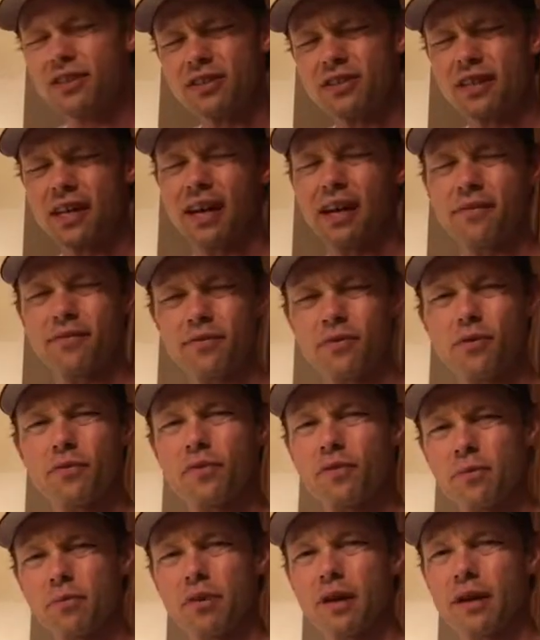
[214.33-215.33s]
good to have fruit
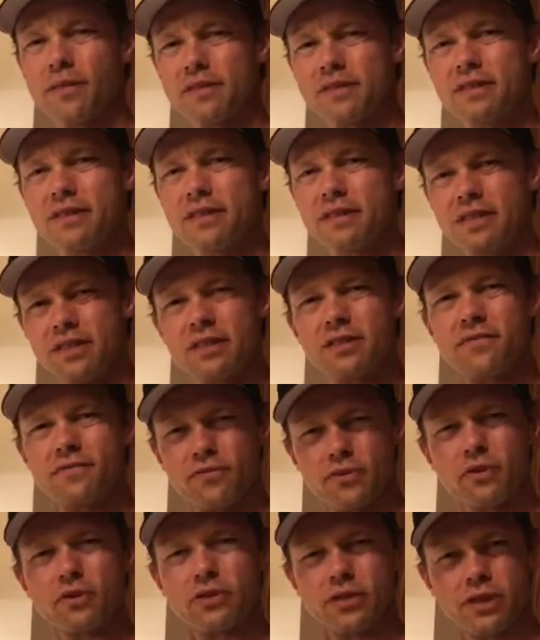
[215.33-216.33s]
for breakfast. It's just
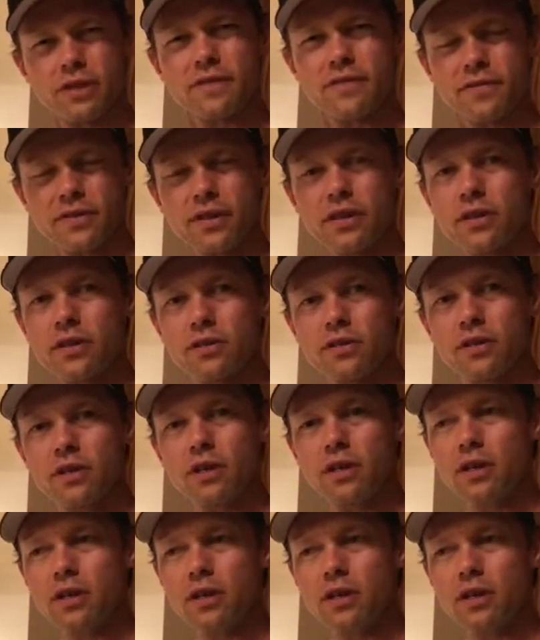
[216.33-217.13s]
fruit's good for you.